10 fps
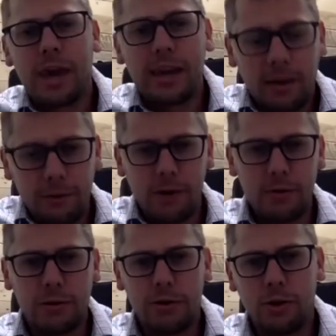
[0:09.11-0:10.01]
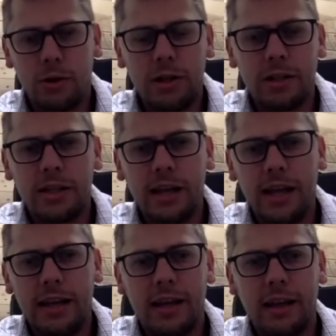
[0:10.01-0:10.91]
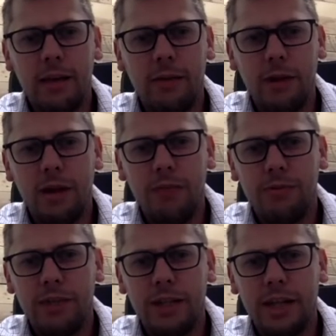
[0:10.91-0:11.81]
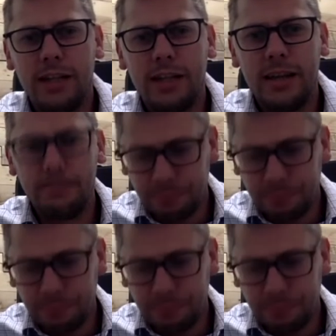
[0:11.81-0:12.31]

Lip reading: thank you very much for joining us today, Nicola. I really appreciate it.